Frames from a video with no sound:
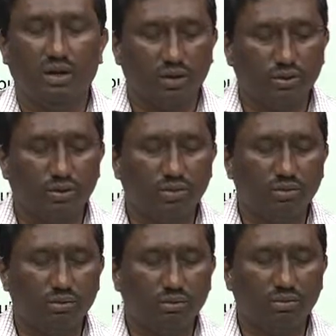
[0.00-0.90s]

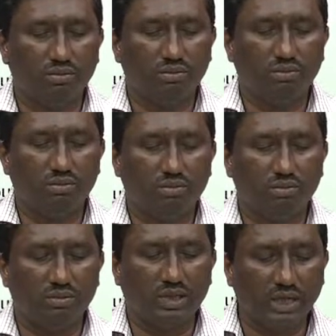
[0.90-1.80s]
So,
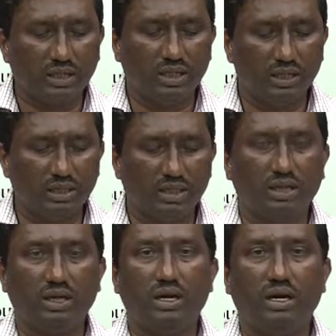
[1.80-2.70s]
the next is
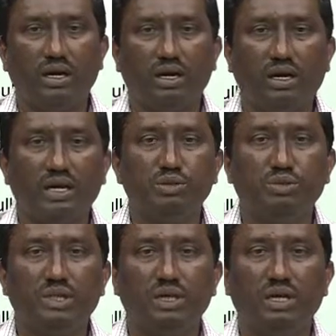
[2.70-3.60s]
the area
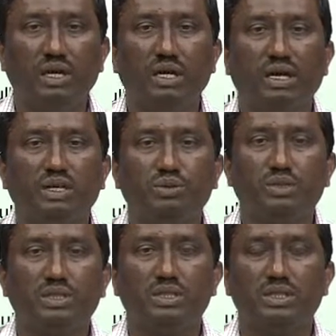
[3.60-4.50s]
transmission. Area
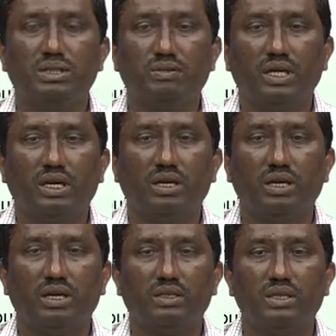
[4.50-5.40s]
transmission system
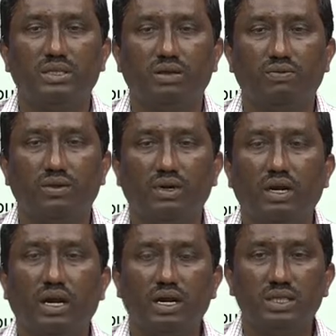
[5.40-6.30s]
again consists of
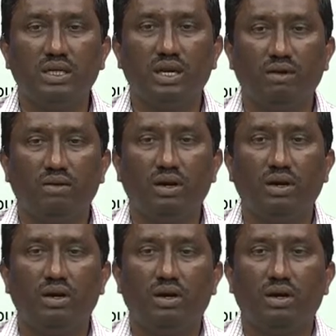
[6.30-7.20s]
a regional level
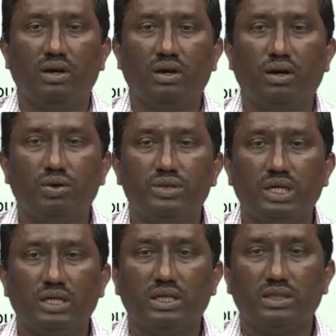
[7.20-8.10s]
load
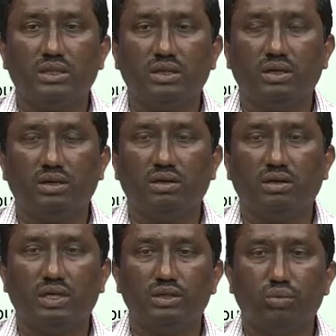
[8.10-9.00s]
centers,
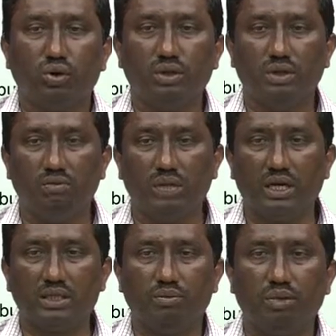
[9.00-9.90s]
that is both
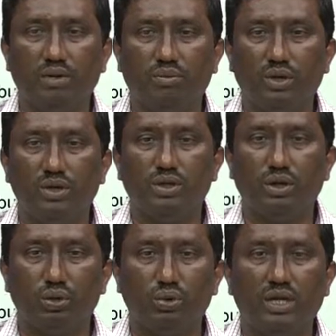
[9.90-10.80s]
bulk supply points
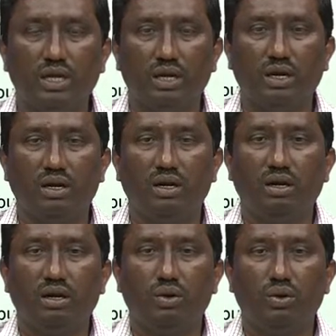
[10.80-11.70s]
to the area
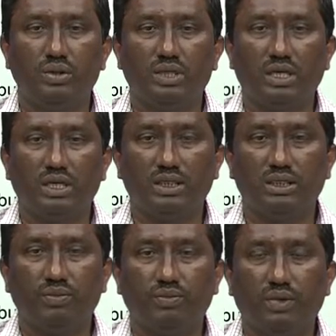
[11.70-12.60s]
load
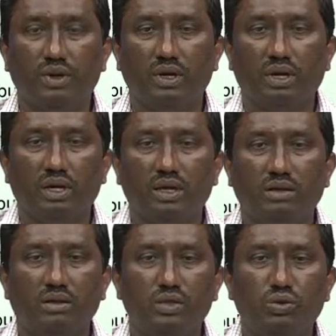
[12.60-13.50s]
centers.
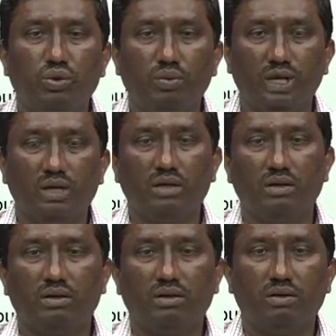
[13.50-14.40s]
This could be
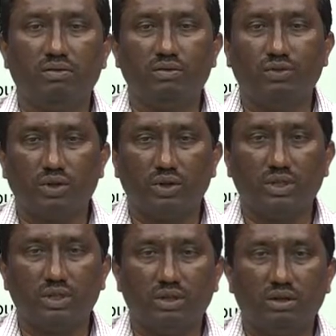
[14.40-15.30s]
for
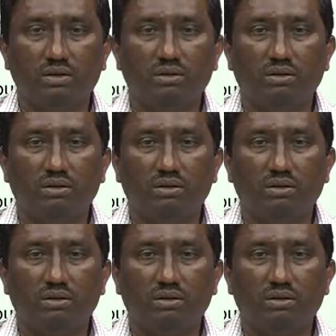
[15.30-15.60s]
the